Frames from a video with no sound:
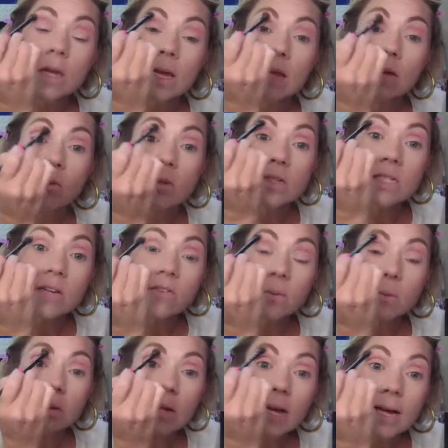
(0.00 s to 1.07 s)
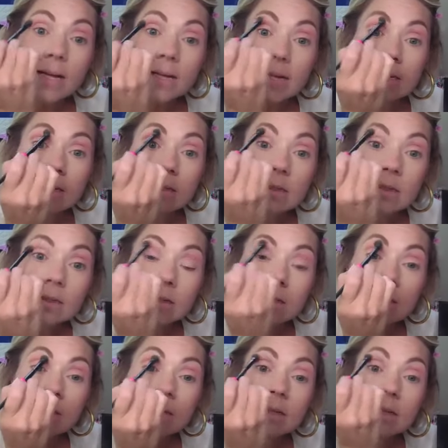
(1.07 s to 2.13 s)
And once I've applied it
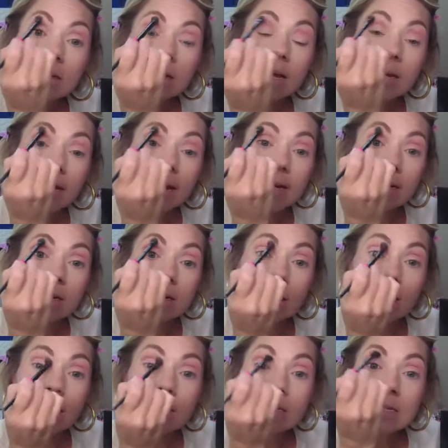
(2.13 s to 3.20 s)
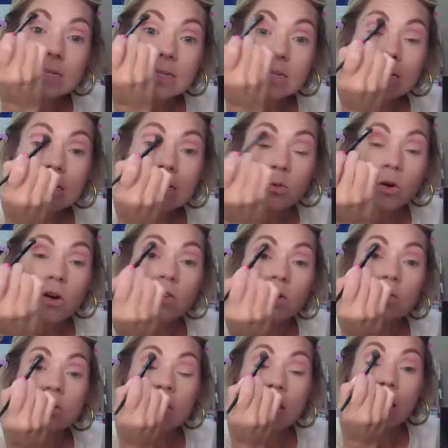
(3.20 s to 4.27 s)
and got it nice, because wherever
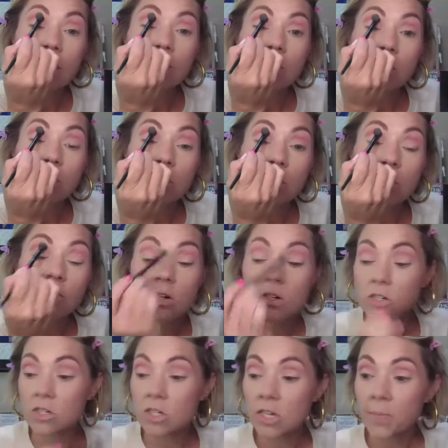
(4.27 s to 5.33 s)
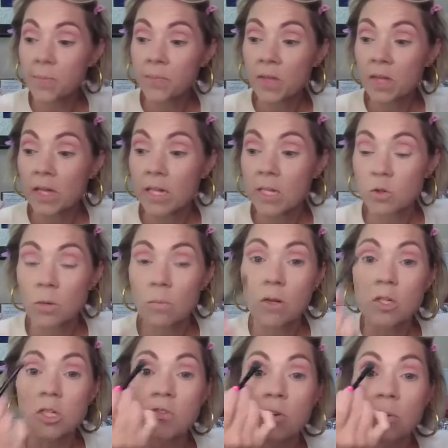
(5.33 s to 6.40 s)
you tap that brush first is where
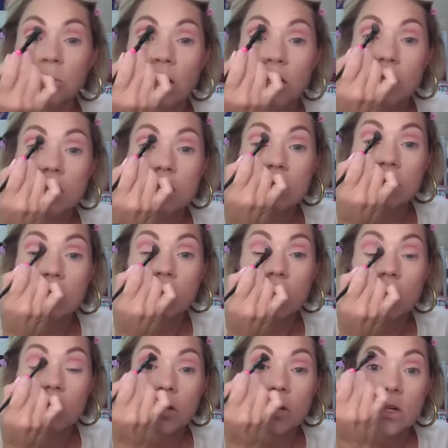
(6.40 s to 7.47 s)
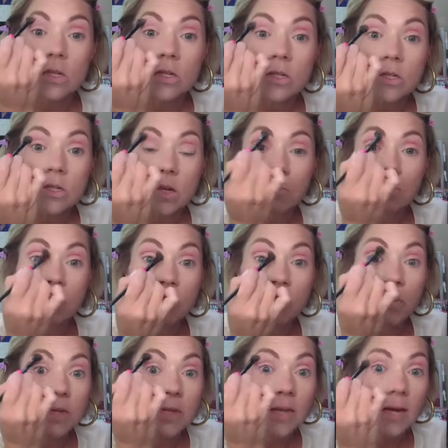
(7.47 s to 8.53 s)
most of your product is going to go. So I'm
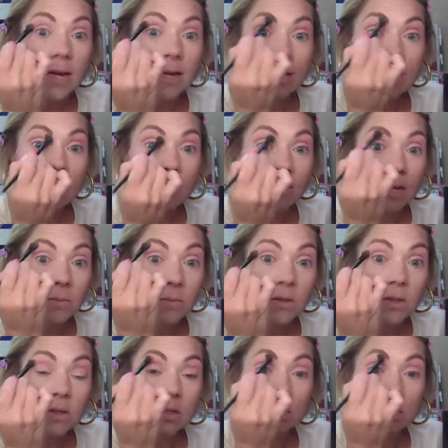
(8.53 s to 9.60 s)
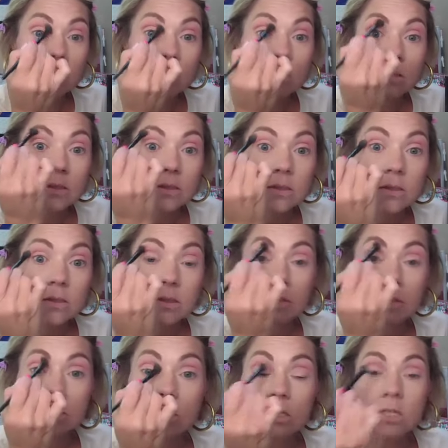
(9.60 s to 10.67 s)
doing that, and then I'm going to
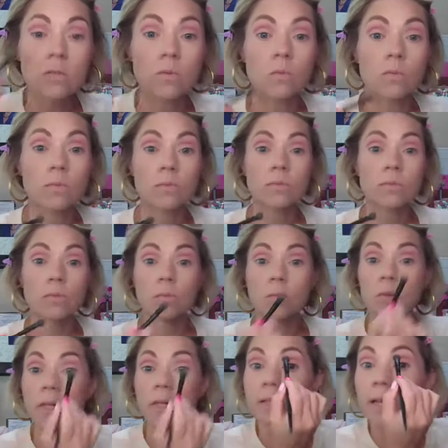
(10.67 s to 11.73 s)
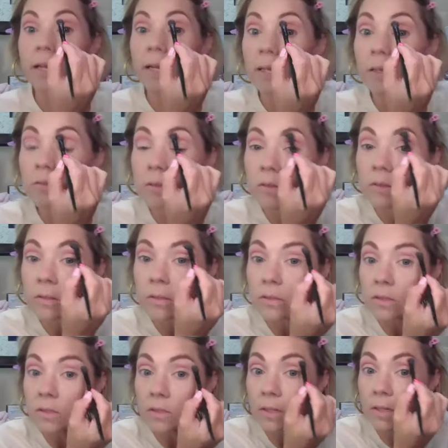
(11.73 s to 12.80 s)
just blend that out
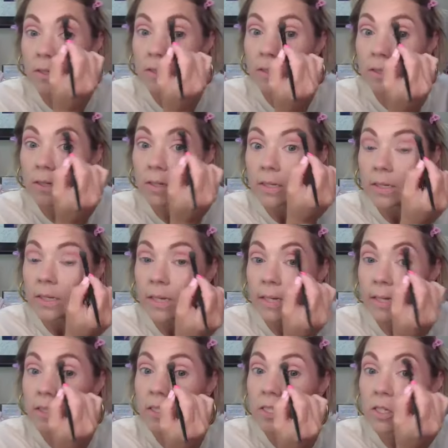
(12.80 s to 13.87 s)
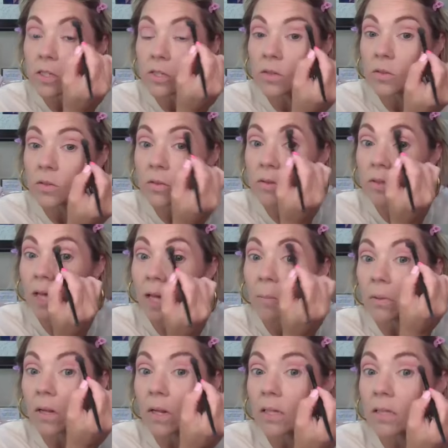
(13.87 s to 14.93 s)
into
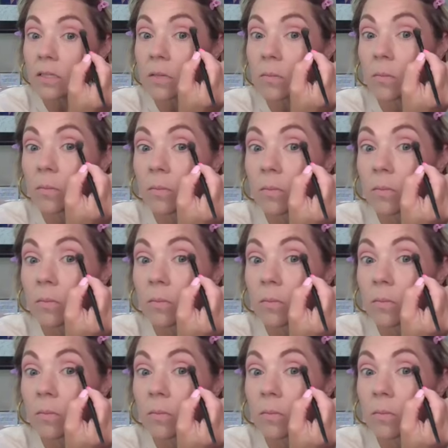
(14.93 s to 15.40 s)
that blossom.